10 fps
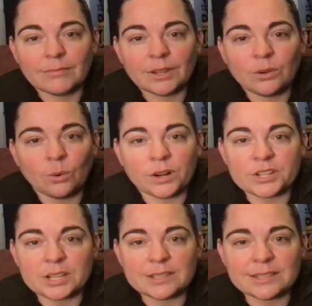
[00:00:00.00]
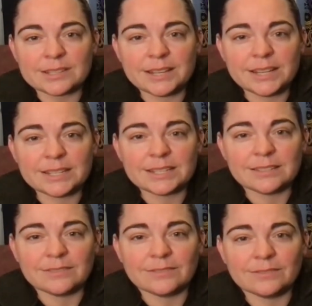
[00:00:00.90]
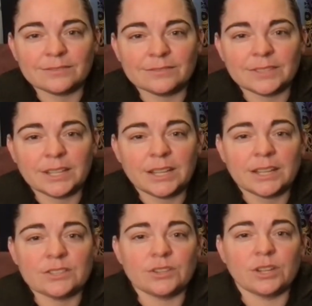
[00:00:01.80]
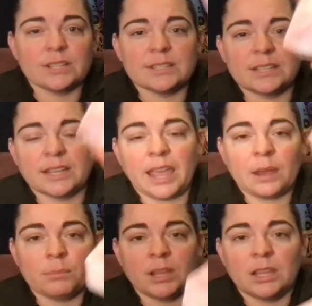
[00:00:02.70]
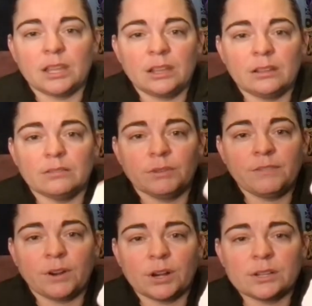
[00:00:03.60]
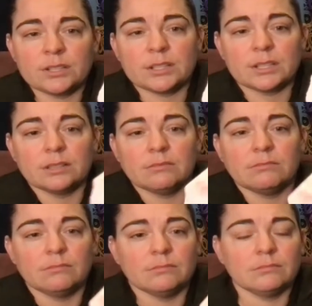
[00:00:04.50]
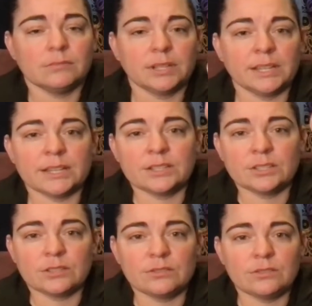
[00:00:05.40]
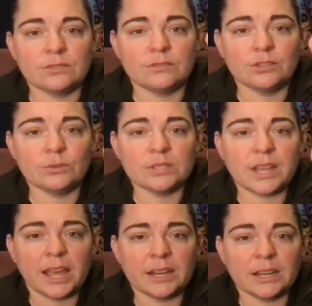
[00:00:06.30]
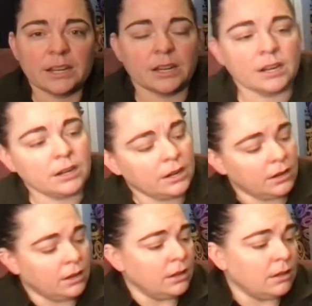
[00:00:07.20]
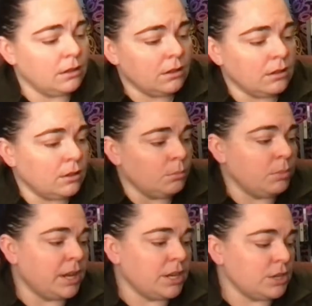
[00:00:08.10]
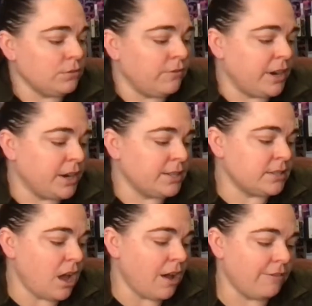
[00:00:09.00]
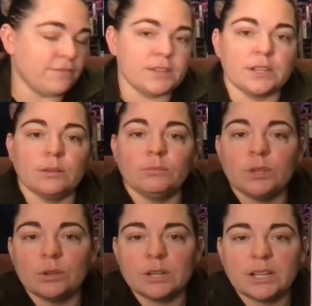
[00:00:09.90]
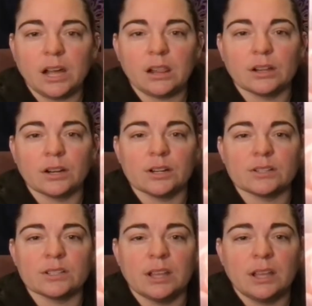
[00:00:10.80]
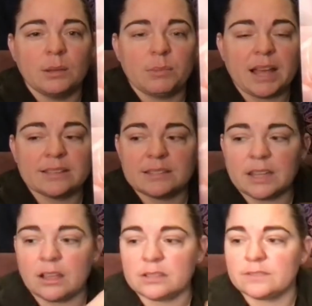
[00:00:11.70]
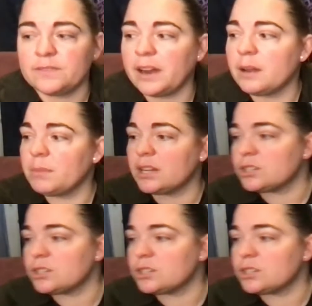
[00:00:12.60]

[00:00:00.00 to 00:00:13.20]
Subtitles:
Gorgeous, isn't it? So you can see it can be reversed. It is two-sided here. But very soft, muted colors, pastels, very much